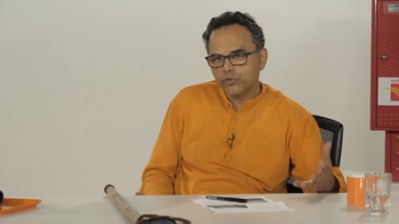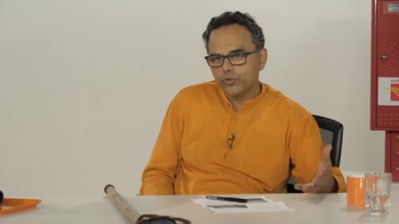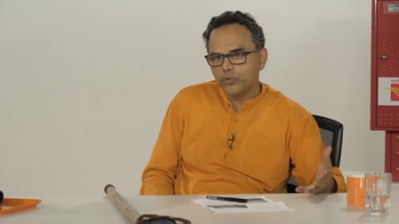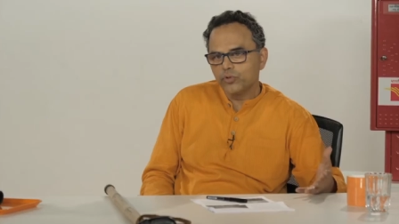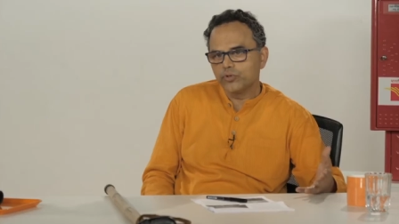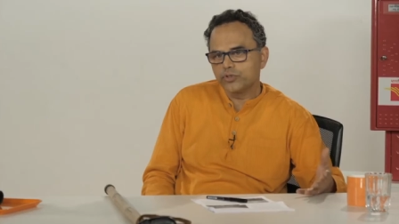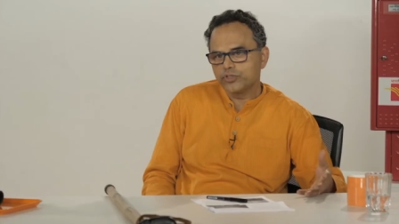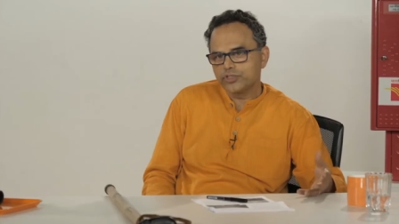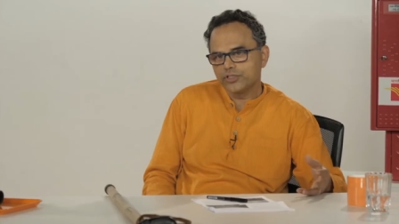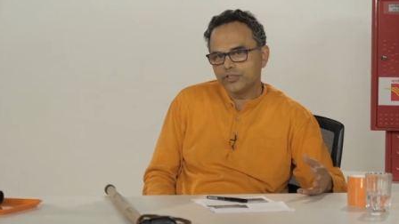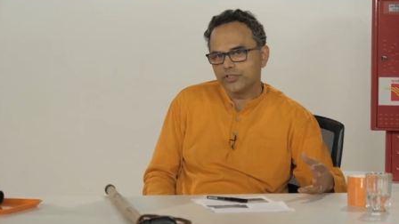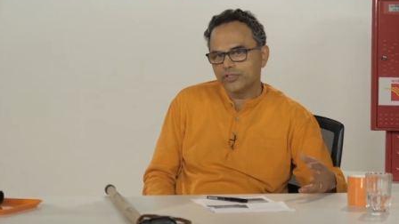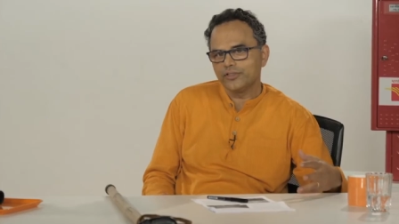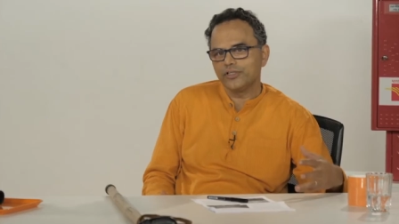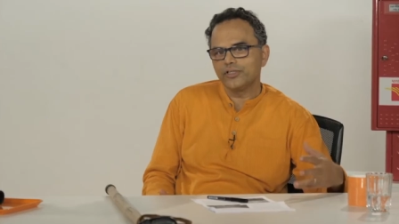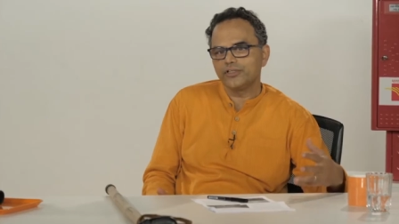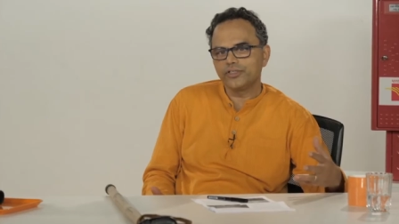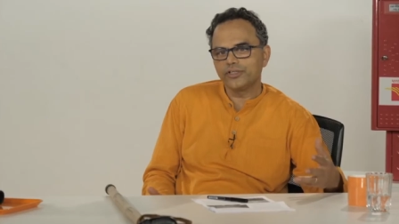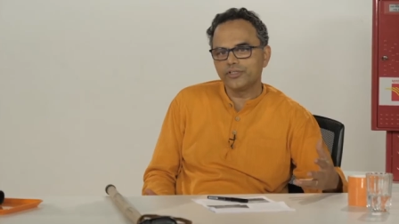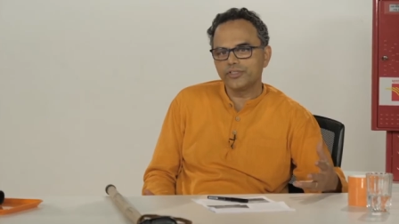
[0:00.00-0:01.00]
course,
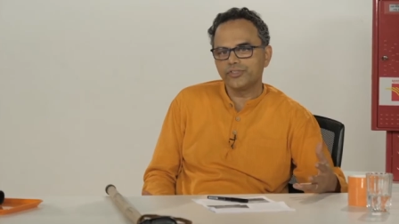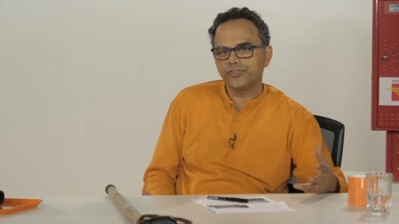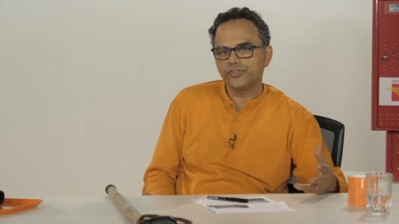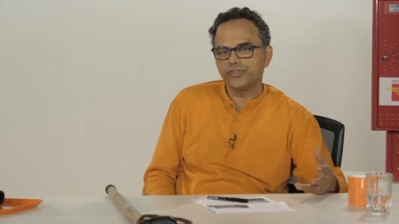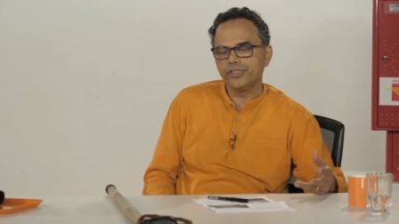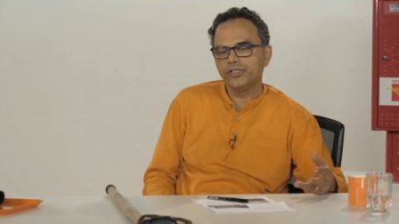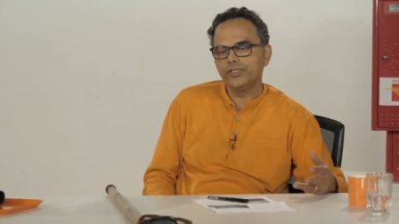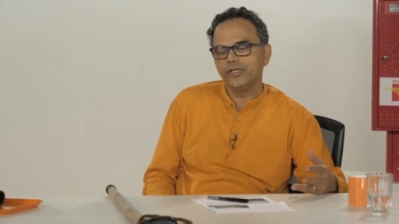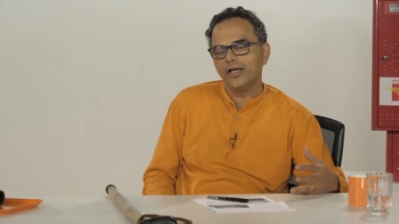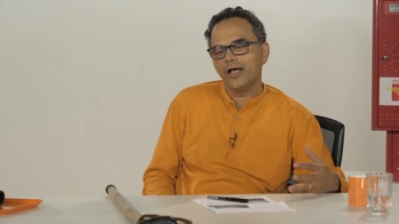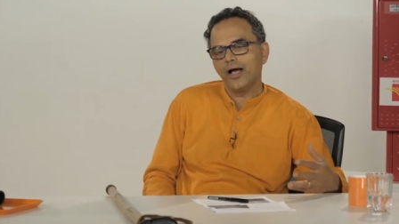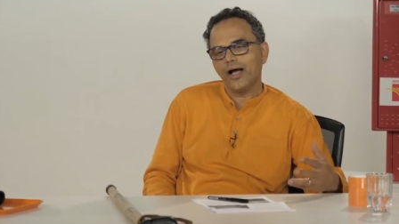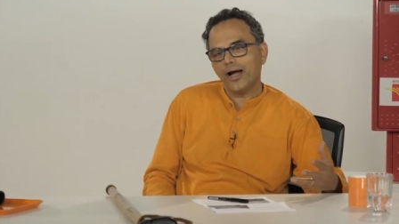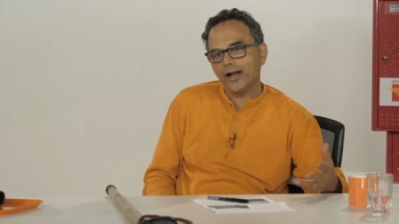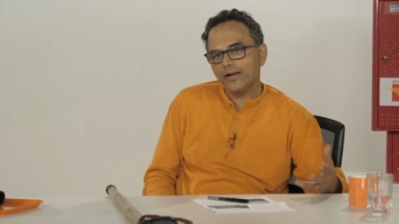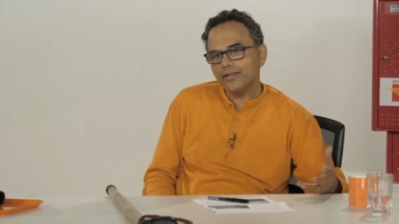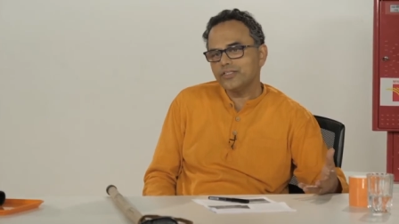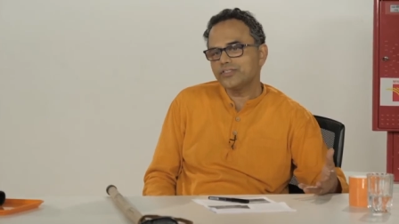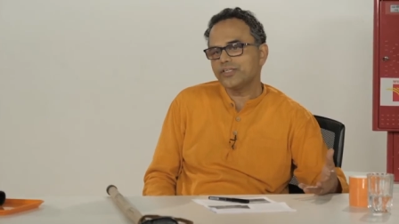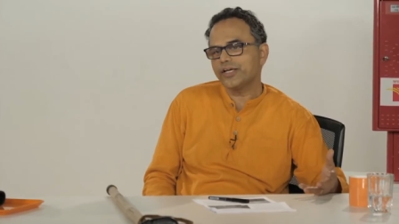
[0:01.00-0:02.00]
the tertiary
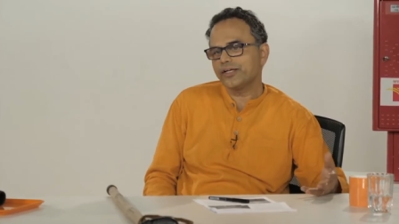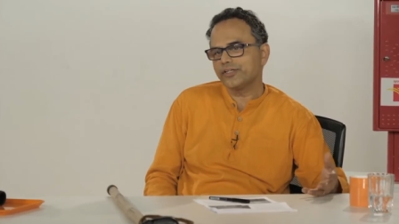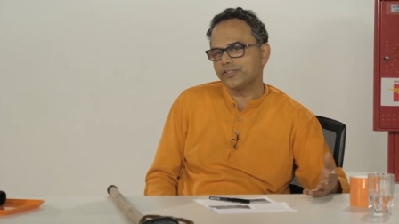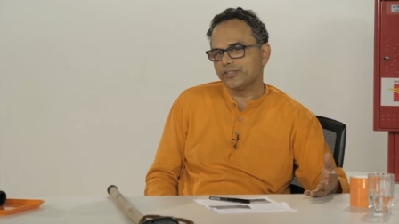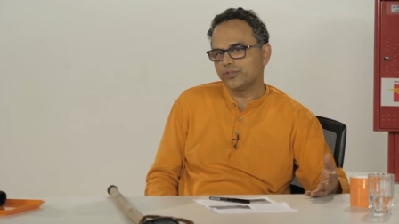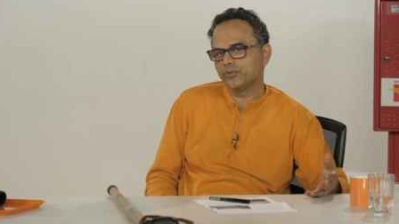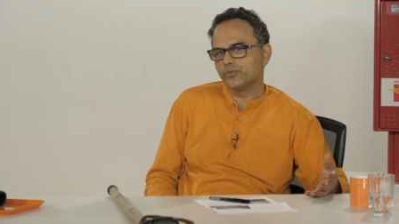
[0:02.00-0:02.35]
and the secondary